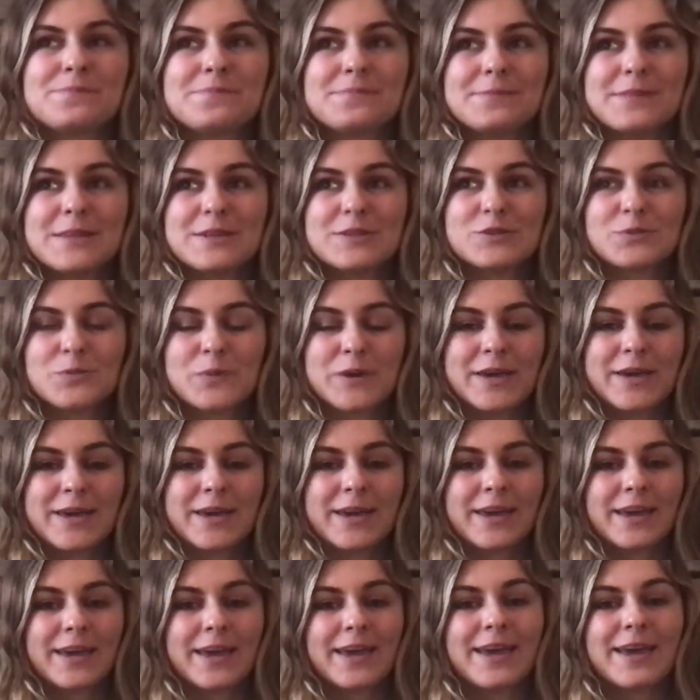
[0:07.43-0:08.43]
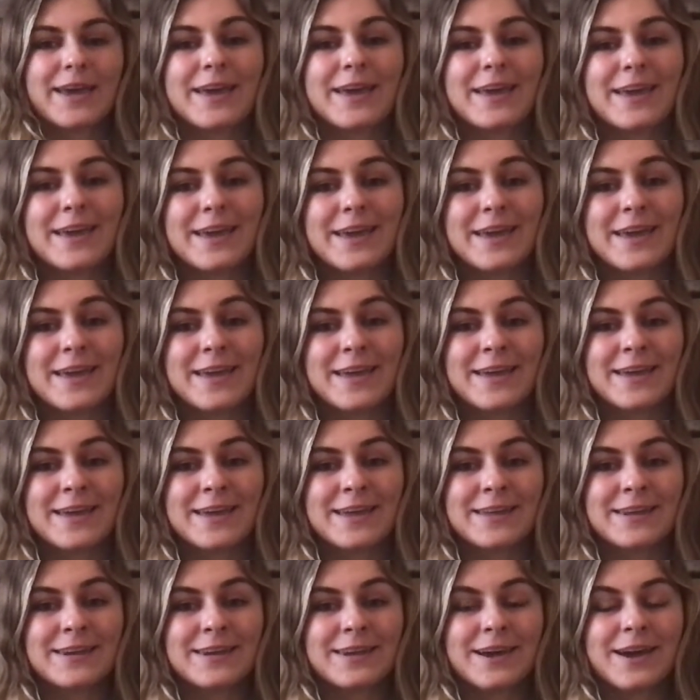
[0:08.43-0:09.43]
This week
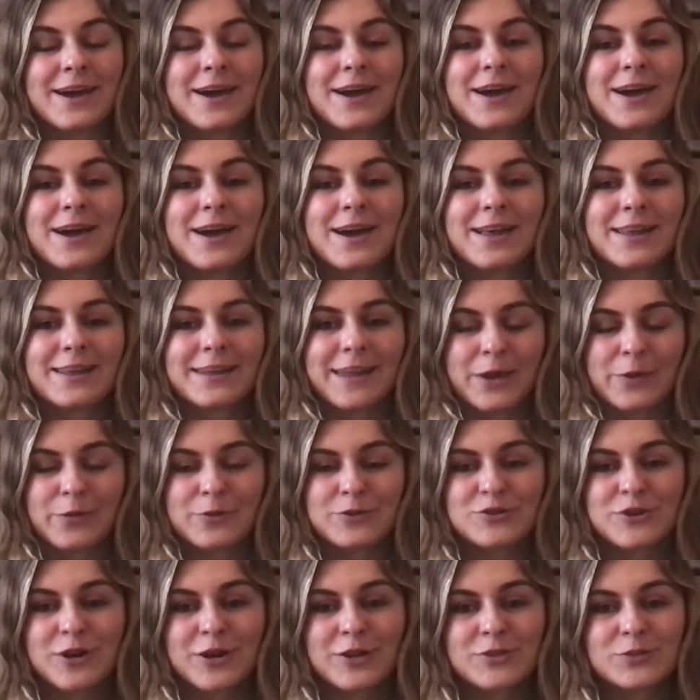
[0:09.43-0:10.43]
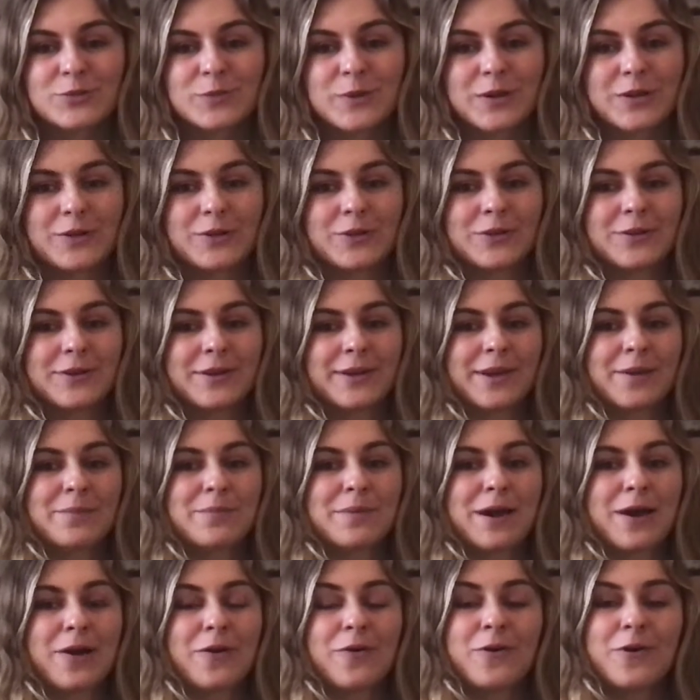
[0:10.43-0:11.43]
in language arts, we are learning
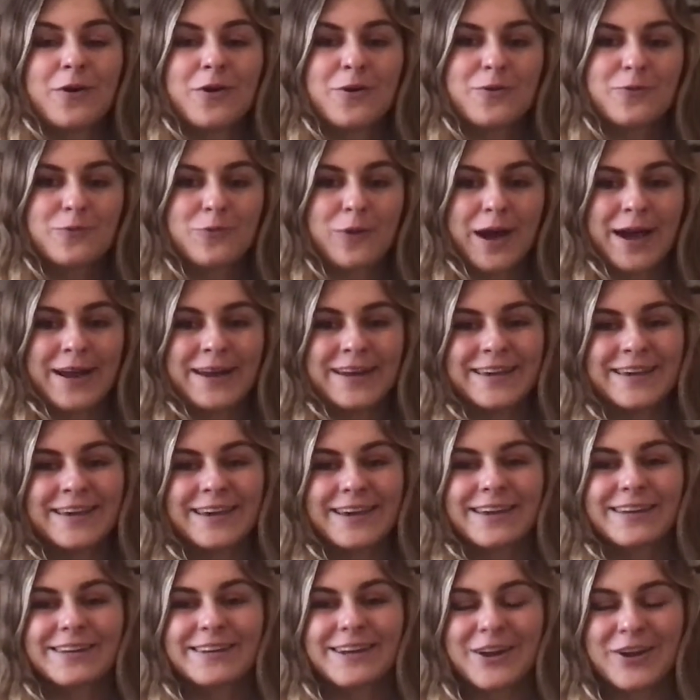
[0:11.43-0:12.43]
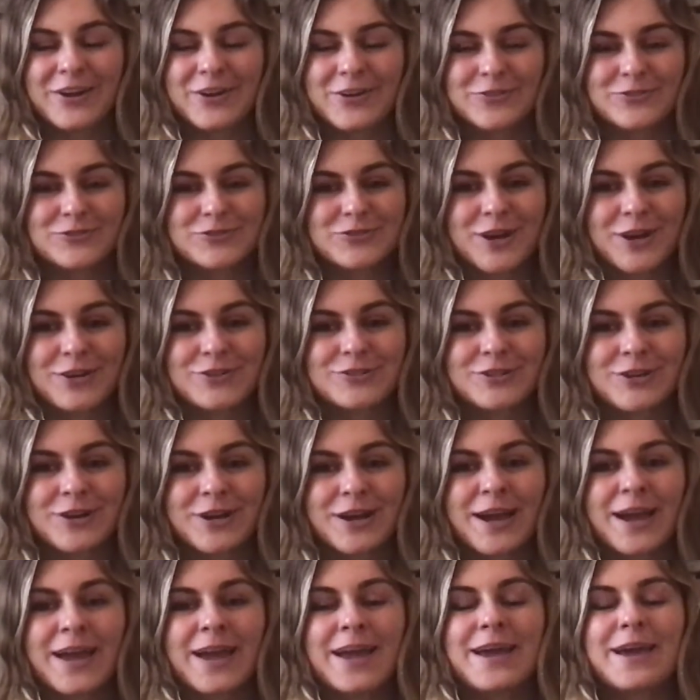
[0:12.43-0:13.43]
about writing, narrative structure,
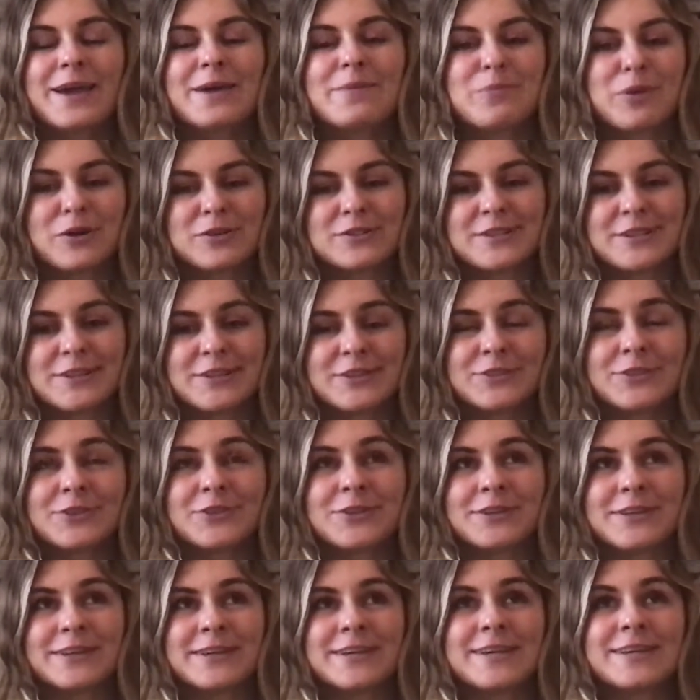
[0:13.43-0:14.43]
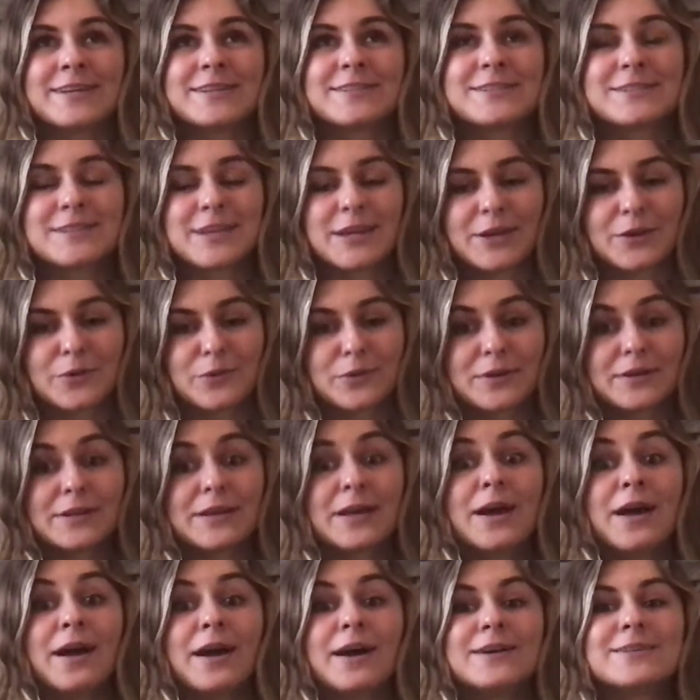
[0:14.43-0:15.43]
particularly
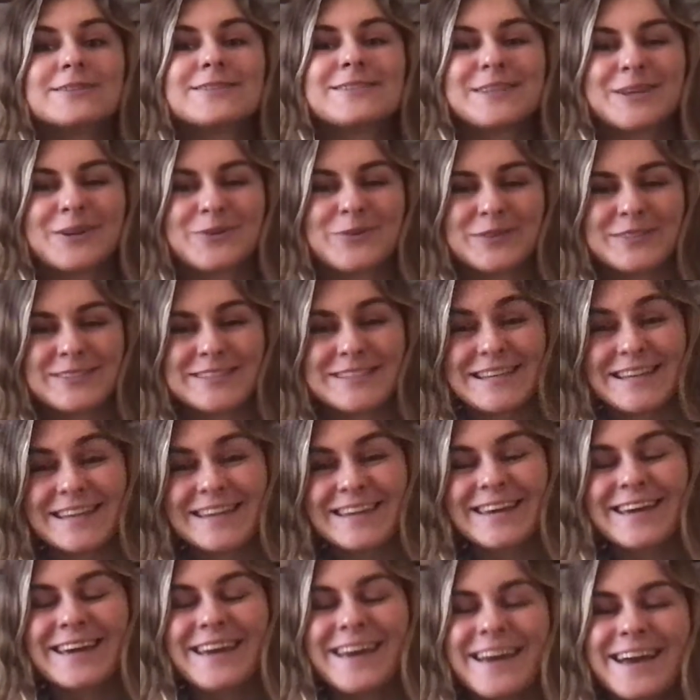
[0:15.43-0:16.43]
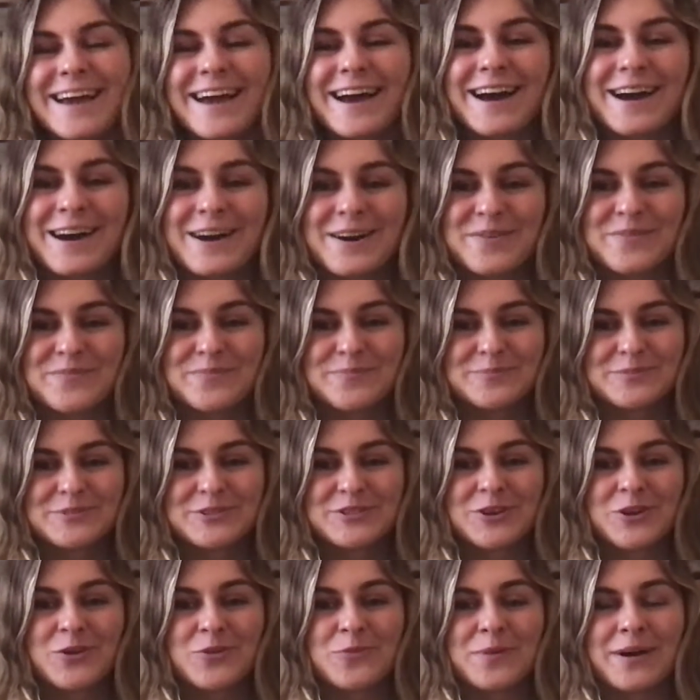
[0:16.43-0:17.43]
sequencing.
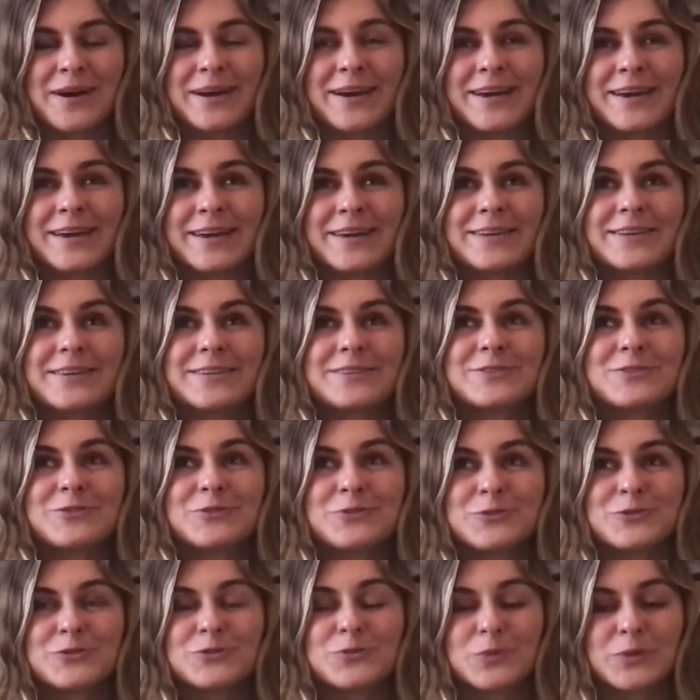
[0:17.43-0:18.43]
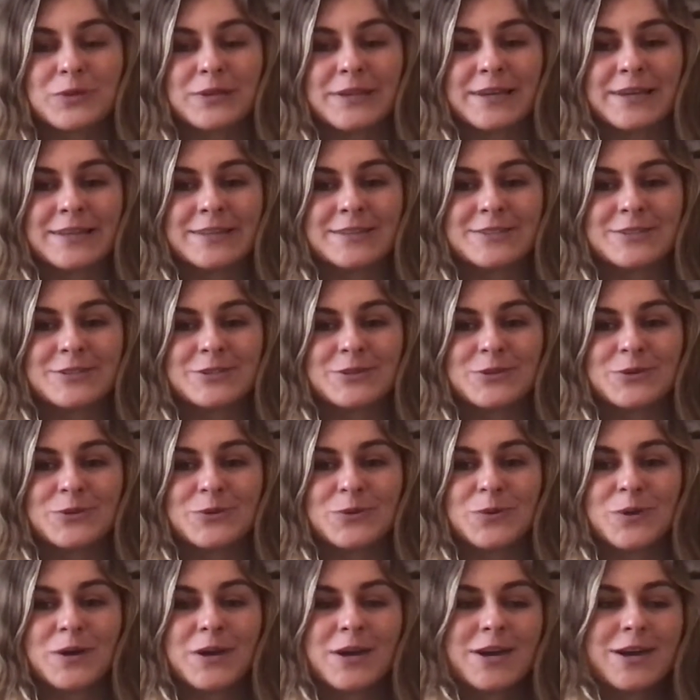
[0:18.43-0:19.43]
So my students will need
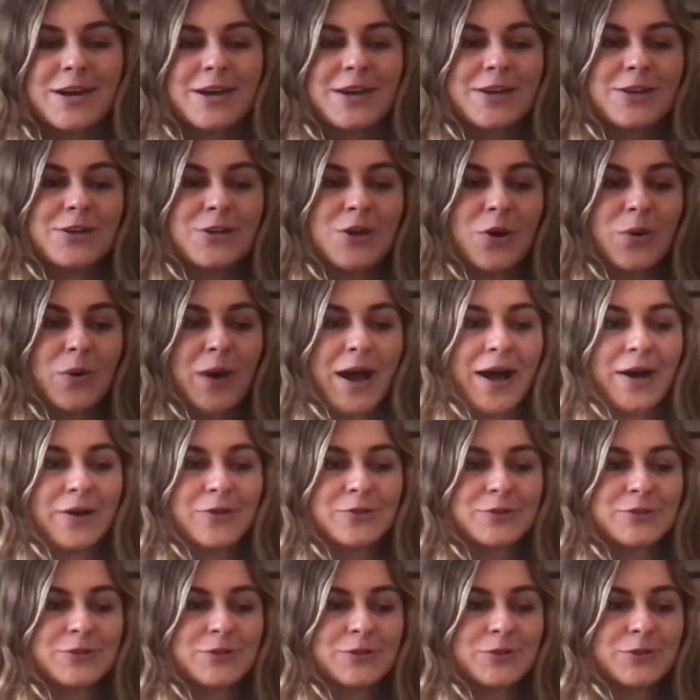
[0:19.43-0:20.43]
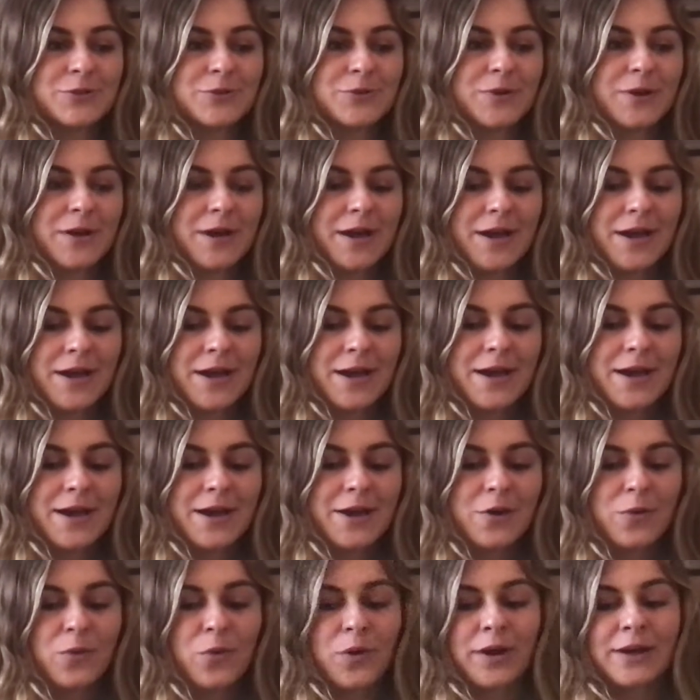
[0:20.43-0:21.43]
to know how to
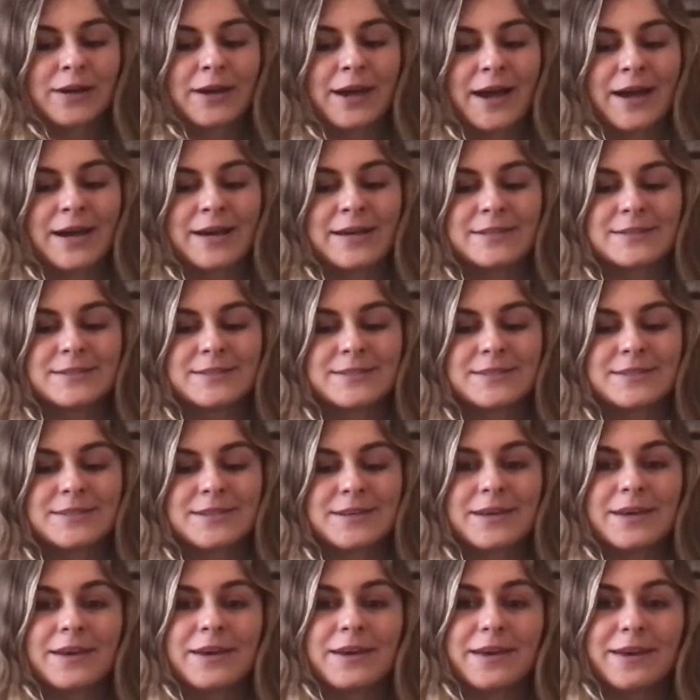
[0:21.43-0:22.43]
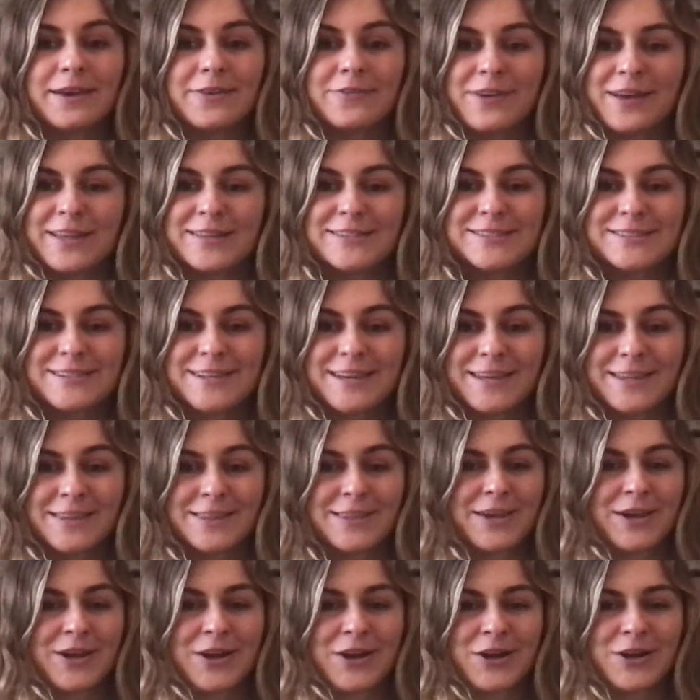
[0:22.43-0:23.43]
organize events in
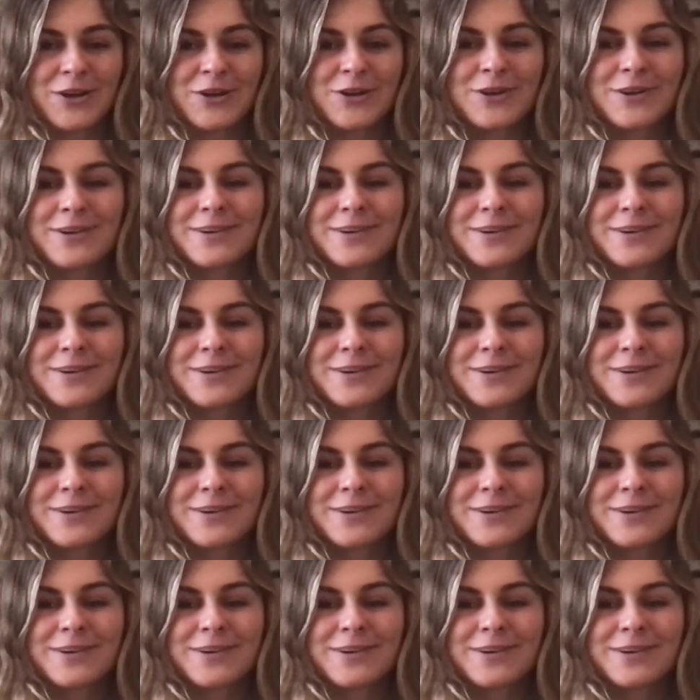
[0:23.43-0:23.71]
their